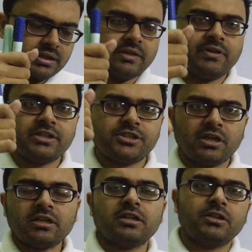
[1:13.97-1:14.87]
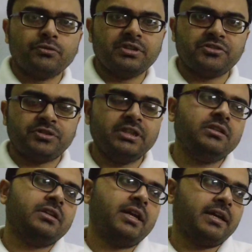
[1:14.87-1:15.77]
give a jerk to a
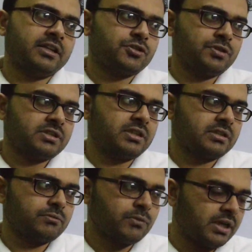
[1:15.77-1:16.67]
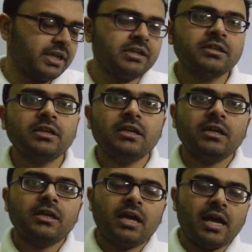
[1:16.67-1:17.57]
string attached to a certain one end,
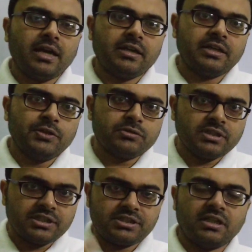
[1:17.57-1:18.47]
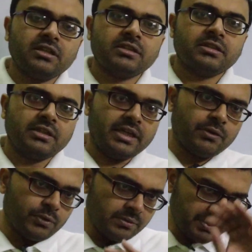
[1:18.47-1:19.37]
and due to that jerk a
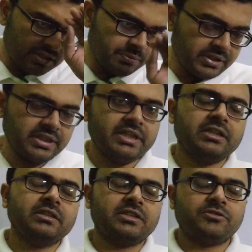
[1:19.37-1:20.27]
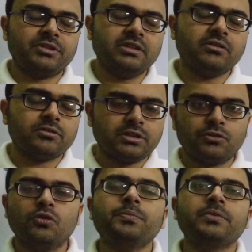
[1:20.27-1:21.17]
wave has been created in the string or the
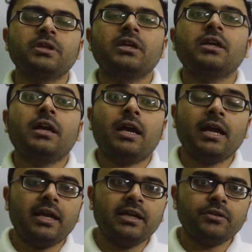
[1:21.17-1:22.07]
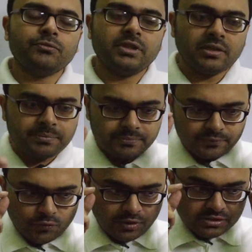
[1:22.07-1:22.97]
rope, and we have
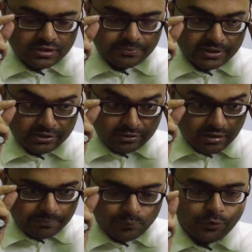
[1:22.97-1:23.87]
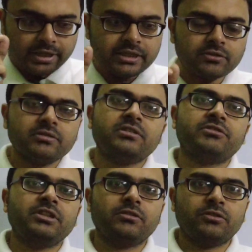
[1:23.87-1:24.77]
focused on a particular point on the
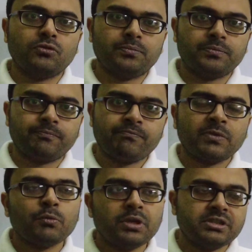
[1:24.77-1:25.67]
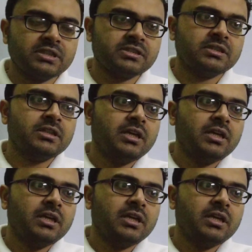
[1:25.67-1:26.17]
string or the rope. We are just